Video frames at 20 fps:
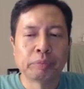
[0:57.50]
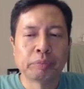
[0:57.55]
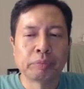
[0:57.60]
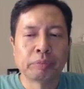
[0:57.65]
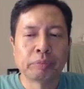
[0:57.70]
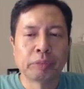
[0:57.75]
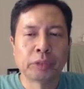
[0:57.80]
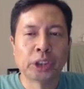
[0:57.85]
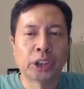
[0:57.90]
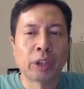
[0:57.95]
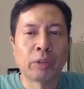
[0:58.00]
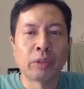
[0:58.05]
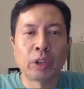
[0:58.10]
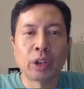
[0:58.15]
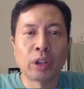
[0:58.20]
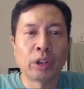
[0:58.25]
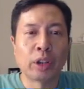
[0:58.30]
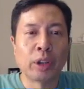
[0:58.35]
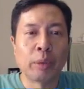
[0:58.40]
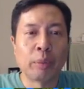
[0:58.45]
several
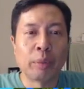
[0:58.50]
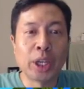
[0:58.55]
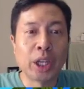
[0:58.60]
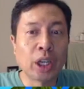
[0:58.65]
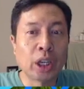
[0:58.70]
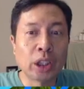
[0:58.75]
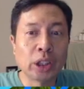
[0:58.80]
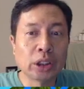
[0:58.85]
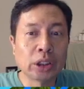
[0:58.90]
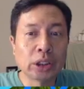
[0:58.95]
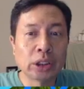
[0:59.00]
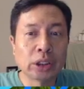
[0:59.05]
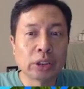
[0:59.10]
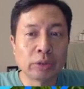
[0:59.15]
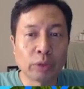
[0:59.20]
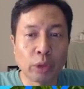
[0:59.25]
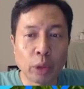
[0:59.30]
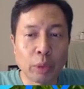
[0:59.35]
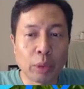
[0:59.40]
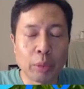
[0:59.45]
of the Beatles,
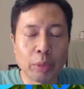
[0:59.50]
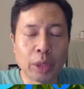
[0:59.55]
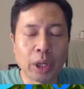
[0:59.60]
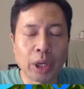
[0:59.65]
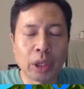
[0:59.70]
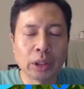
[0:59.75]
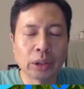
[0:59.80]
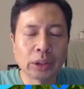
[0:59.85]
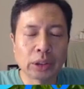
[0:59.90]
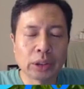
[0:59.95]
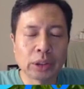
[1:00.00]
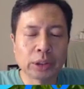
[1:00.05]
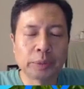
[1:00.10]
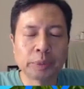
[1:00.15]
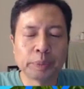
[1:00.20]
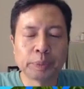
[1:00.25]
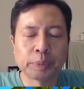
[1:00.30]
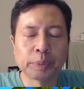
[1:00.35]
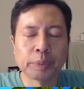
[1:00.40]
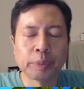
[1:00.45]
former Beatles.
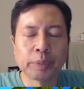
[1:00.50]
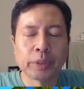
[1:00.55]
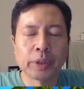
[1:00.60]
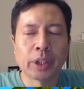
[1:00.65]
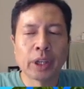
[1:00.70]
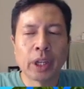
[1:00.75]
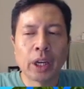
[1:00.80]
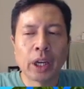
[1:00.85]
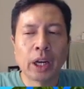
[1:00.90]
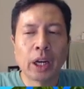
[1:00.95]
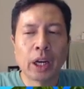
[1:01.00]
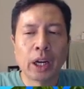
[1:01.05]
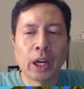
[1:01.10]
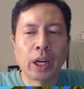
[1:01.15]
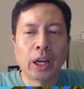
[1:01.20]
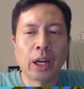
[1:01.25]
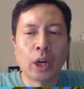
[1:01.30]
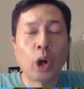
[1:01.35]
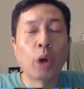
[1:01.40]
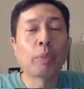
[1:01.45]

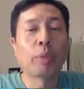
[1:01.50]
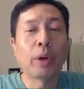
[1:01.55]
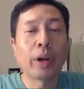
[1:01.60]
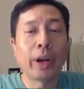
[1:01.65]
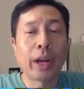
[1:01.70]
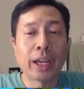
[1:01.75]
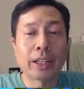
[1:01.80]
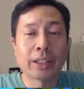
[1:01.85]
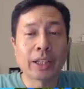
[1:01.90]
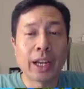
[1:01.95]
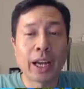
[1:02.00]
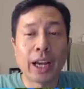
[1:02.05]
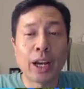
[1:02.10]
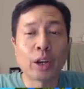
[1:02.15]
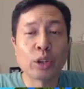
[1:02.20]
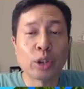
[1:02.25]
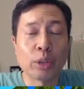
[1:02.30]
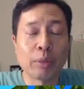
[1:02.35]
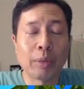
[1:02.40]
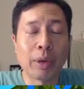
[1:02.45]
Oprah has a house
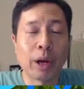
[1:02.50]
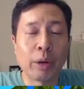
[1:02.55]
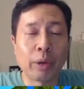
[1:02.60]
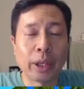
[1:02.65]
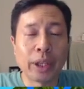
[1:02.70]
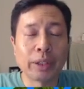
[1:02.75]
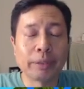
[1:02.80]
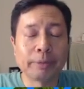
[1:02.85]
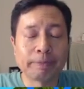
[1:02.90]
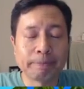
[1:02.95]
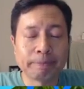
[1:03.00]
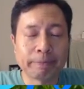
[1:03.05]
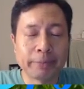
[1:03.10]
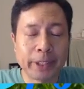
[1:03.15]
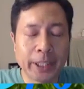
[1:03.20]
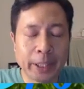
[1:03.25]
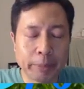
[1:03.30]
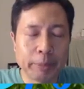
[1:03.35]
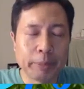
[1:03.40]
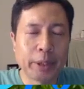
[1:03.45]
in Maui.
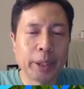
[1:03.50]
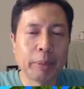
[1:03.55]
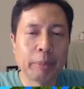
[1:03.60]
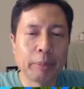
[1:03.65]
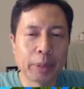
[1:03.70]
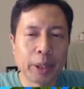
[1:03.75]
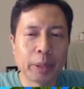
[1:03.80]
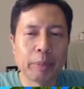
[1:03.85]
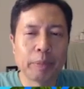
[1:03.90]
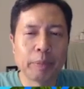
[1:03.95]
Yep, yep, yep.